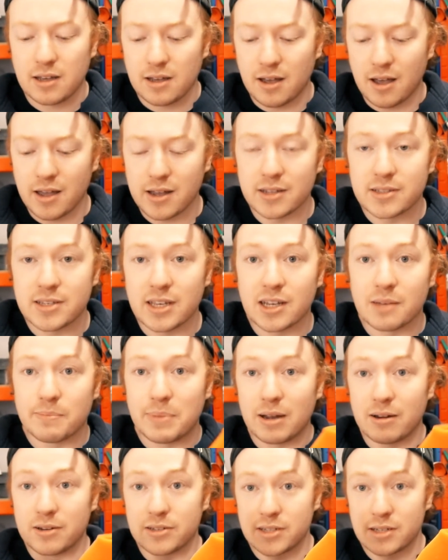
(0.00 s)
I could take a
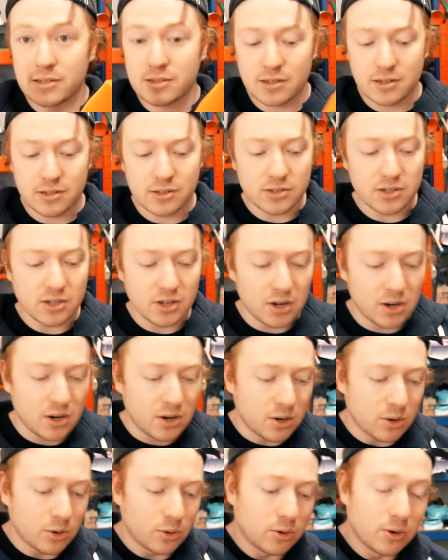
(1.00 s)
pair of scissors
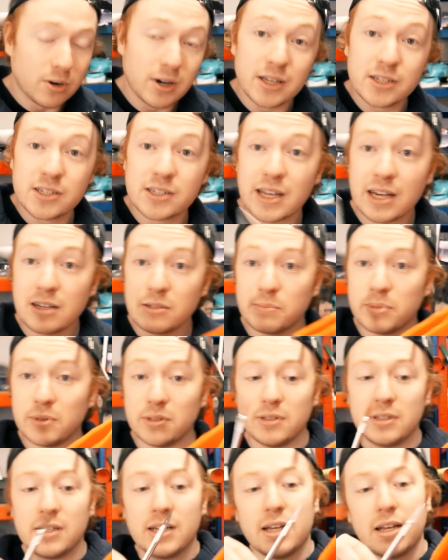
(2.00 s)
or a
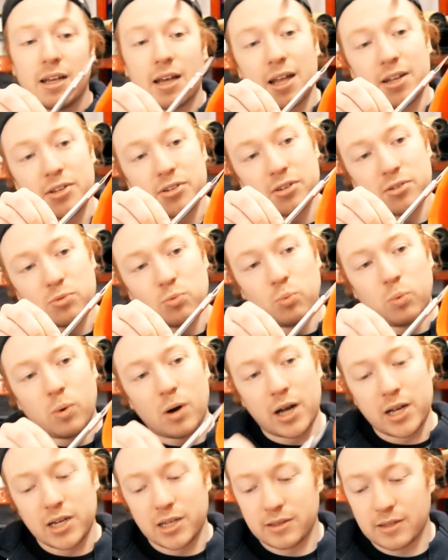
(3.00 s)
scalpel and just
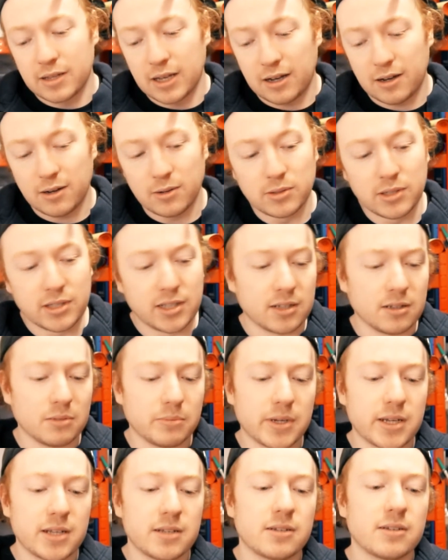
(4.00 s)
widen that hole a little
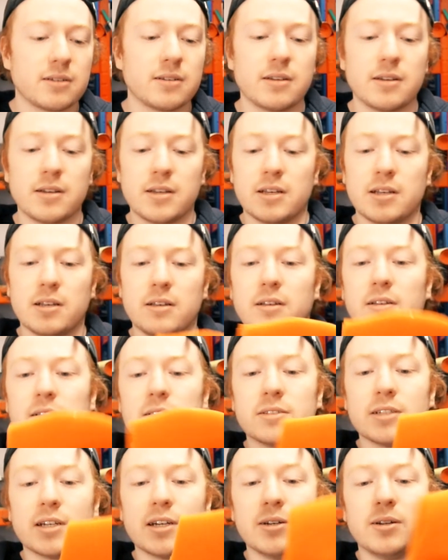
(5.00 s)
bit.
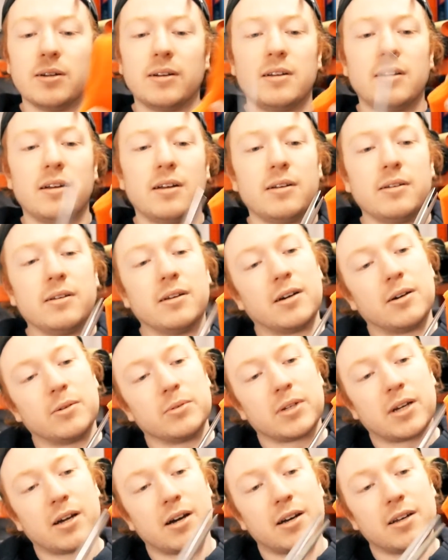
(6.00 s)
So I
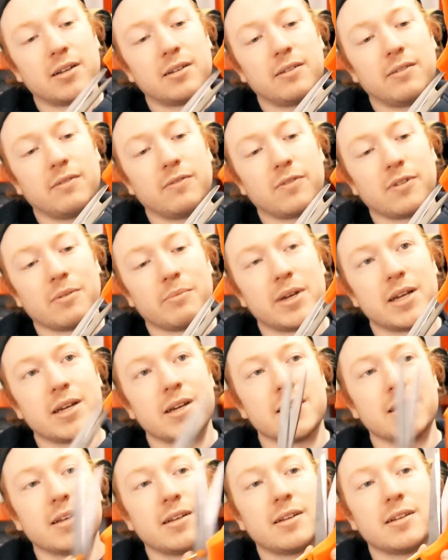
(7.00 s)
would cut from
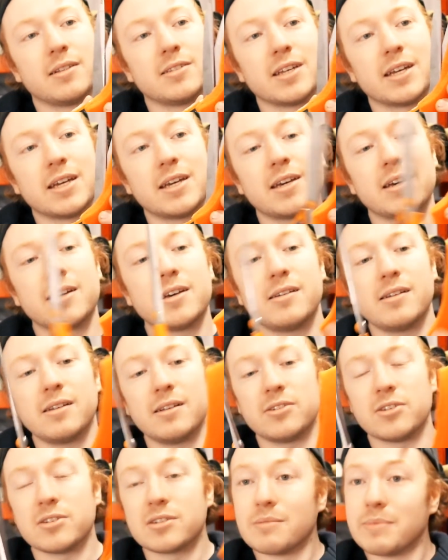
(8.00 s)
here to here
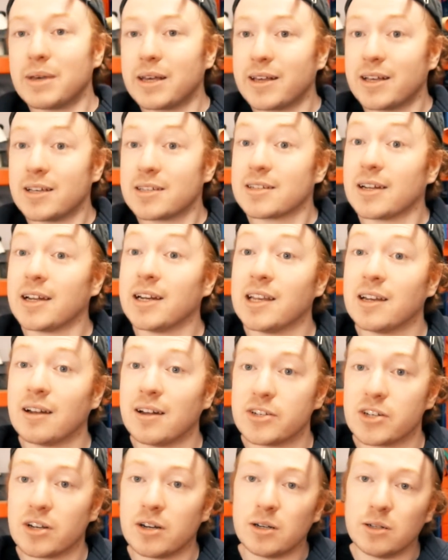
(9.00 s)
just to make it a slightly
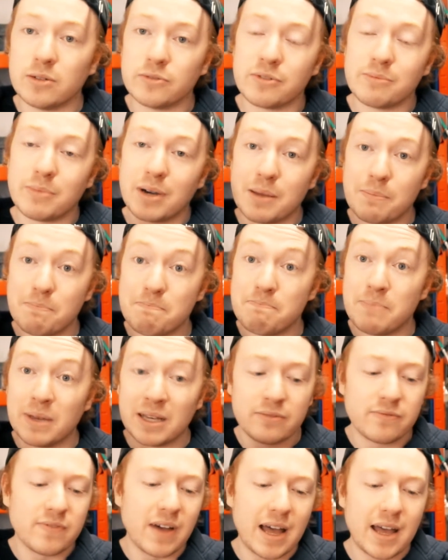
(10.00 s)
larger hole for my
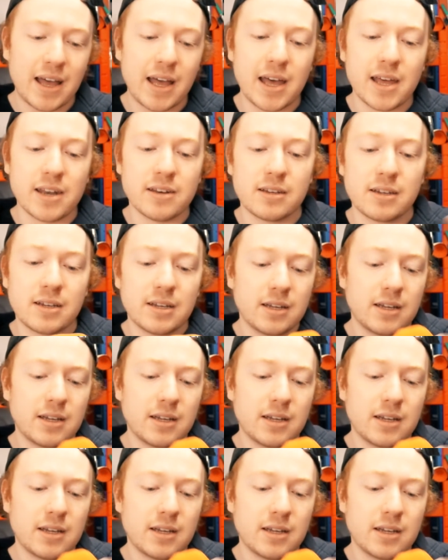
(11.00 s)
big fat hand.